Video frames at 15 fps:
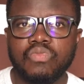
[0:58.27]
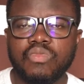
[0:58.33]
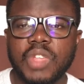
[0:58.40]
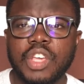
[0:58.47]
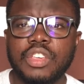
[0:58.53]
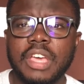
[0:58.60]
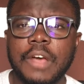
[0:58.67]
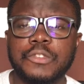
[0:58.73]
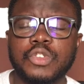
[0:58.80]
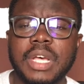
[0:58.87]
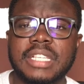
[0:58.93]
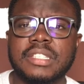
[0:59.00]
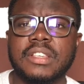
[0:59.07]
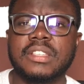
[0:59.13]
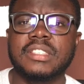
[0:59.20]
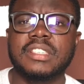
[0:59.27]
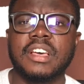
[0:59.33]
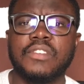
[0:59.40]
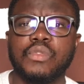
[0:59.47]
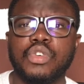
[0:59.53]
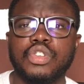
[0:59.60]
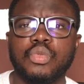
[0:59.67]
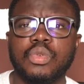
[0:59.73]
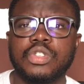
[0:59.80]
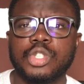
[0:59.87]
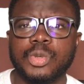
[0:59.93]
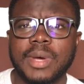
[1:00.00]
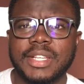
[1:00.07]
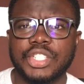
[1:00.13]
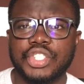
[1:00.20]
you have to ask yourself, what do you want to
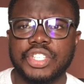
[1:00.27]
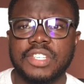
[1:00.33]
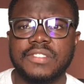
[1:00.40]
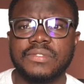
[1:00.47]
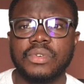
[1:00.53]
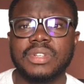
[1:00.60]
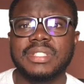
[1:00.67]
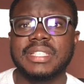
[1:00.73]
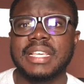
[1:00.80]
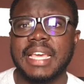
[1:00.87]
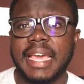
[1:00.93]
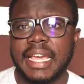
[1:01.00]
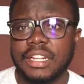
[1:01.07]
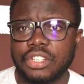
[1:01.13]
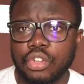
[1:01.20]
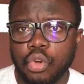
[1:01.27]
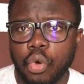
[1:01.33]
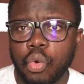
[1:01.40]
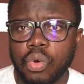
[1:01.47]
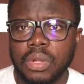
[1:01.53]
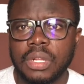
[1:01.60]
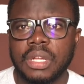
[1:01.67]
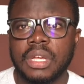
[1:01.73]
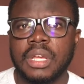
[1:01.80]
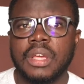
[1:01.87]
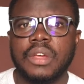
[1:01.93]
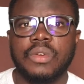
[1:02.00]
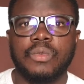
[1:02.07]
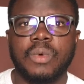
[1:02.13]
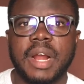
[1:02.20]
achieve? What's the end goal,
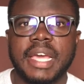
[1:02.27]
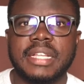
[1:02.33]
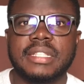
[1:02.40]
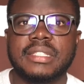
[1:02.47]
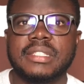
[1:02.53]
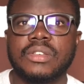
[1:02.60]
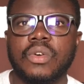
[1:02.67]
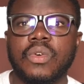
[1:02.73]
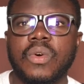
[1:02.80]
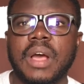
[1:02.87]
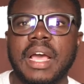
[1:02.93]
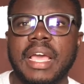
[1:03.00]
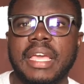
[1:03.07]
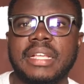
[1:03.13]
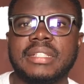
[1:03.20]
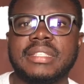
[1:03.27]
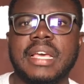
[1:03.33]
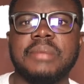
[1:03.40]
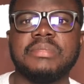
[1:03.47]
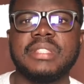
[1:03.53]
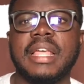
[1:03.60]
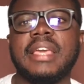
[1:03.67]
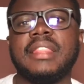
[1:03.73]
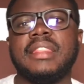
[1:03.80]
right? So in times like